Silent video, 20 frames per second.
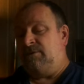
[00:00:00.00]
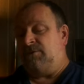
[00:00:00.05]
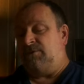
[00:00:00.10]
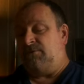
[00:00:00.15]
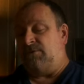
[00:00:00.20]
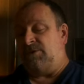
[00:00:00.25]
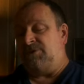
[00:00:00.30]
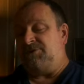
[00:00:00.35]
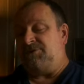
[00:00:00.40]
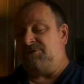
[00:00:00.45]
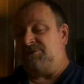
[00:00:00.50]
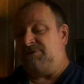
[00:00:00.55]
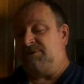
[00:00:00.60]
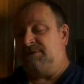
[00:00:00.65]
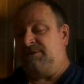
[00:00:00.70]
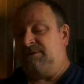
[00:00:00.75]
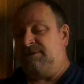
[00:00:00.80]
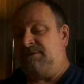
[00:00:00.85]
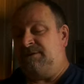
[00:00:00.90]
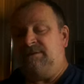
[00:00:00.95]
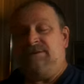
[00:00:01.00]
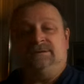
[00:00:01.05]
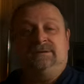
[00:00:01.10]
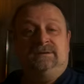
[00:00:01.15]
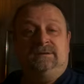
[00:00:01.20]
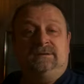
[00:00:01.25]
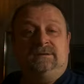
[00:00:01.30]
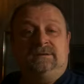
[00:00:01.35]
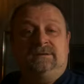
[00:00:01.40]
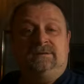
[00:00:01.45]
thrust
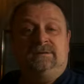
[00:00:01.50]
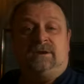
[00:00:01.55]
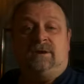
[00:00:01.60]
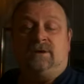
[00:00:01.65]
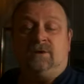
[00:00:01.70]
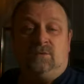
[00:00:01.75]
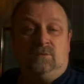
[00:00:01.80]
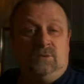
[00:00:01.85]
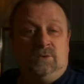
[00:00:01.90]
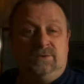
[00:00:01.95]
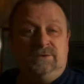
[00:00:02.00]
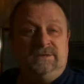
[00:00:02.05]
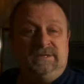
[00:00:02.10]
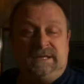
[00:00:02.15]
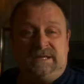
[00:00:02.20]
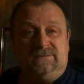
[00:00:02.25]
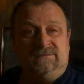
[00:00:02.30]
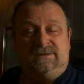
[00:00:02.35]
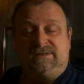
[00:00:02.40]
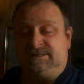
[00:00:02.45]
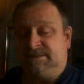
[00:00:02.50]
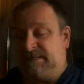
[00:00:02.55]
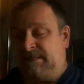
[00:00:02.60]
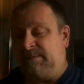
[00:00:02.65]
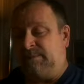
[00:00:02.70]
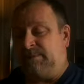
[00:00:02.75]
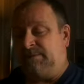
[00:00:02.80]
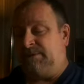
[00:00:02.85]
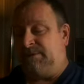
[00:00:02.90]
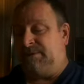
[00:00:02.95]
our wound even
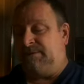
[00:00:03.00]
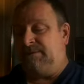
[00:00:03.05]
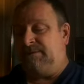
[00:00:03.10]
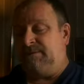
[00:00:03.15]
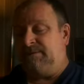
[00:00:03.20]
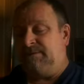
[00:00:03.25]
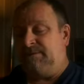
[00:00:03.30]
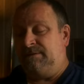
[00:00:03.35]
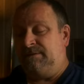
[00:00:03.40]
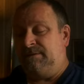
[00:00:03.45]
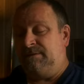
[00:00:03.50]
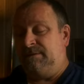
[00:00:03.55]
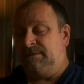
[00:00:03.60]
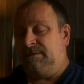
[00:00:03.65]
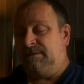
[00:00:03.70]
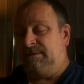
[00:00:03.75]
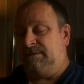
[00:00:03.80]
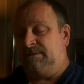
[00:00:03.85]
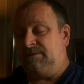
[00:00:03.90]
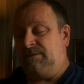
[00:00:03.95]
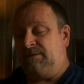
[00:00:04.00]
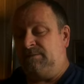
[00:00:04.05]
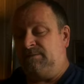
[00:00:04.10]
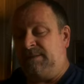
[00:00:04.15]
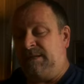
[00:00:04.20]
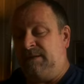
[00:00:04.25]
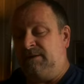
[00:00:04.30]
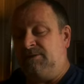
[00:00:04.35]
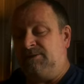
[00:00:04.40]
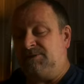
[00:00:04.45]
deeper to the
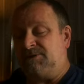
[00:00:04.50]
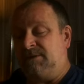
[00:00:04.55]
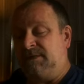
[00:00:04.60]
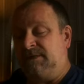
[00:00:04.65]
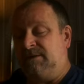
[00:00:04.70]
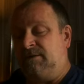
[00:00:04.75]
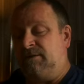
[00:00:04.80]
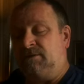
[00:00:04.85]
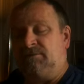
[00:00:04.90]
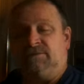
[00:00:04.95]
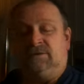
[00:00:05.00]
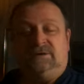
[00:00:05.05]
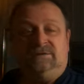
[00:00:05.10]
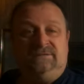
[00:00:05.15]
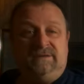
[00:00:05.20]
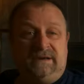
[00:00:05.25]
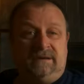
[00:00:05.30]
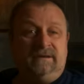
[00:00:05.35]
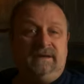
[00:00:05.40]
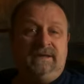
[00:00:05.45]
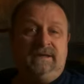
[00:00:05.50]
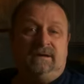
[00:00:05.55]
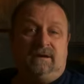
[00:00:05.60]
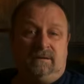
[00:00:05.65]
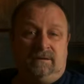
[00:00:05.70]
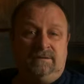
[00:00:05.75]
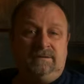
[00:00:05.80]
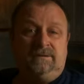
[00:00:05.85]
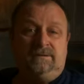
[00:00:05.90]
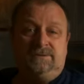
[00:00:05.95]
piercing of our very
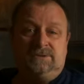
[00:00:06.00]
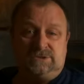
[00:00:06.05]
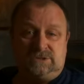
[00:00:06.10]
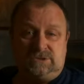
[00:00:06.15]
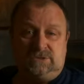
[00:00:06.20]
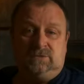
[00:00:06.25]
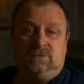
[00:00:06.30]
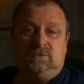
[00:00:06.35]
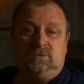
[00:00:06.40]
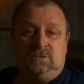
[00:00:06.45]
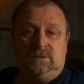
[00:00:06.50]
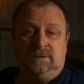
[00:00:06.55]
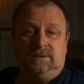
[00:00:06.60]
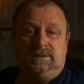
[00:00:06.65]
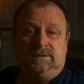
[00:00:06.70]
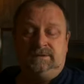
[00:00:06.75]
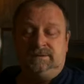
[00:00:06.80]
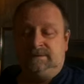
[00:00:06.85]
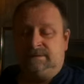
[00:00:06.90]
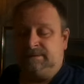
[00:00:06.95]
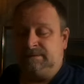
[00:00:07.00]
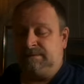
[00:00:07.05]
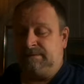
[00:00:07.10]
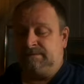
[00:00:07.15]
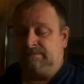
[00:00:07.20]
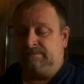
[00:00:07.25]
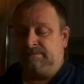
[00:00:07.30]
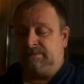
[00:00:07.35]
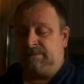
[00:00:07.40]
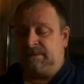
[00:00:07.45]
heart and soul
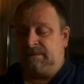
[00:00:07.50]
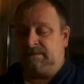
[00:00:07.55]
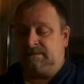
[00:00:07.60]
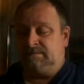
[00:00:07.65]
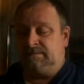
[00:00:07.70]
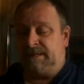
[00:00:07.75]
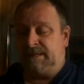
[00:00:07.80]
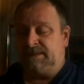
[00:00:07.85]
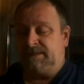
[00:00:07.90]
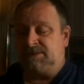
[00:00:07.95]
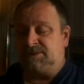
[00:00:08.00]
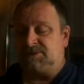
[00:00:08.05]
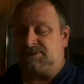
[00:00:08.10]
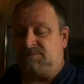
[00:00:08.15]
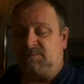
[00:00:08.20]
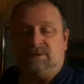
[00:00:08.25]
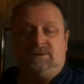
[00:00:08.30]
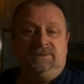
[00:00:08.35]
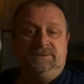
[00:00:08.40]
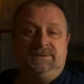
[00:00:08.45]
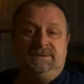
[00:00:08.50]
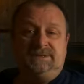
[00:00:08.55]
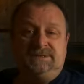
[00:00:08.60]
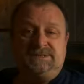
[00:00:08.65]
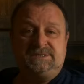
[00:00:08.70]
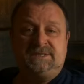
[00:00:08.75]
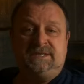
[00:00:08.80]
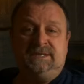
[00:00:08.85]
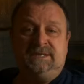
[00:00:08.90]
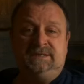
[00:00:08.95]
by
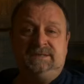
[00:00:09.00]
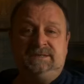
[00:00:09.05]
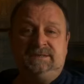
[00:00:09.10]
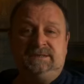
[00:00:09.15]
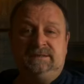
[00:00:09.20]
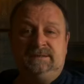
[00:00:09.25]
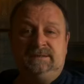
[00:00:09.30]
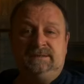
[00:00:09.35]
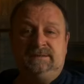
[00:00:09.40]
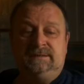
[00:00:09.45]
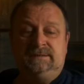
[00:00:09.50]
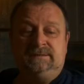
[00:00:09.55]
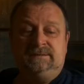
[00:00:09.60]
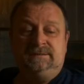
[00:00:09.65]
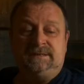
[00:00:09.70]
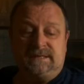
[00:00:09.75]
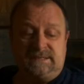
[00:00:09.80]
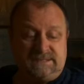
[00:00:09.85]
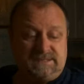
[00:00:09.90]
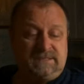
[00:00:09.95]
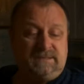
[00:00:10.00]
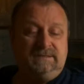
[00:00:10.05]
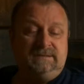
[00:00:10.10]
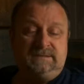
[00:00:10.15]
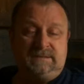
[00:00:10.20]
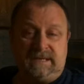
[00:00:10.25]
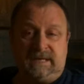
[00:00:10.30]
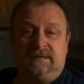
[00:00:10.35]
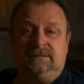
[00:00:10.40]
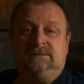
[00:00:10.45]
despondency,
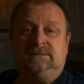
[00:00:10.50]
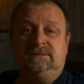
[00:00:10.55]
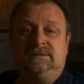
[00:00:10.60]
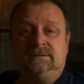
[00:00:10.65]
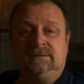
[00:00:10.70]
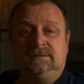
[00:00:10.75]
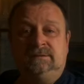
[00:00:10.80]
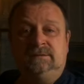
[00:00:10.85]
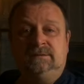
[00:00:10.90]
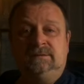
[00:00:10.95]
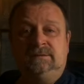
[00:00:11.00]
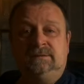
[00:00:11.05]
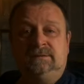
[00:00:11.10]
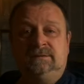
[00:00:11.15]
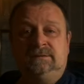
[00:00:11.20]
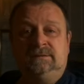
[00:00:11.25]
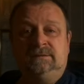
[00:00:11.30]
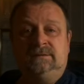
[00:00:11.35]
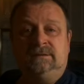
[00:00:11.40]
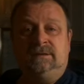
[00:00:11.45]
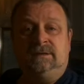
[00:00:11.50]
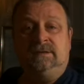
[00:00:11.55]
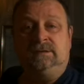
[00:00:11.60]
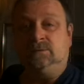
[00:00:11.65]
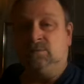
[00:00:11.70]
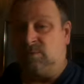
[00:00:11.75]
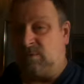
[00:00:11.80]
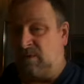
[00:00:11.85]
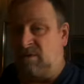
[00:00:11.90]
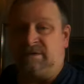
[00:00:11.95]
discontent,
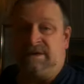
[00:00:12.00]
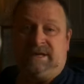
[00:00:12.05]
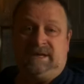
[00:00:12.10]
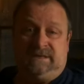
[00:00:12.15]
and worry.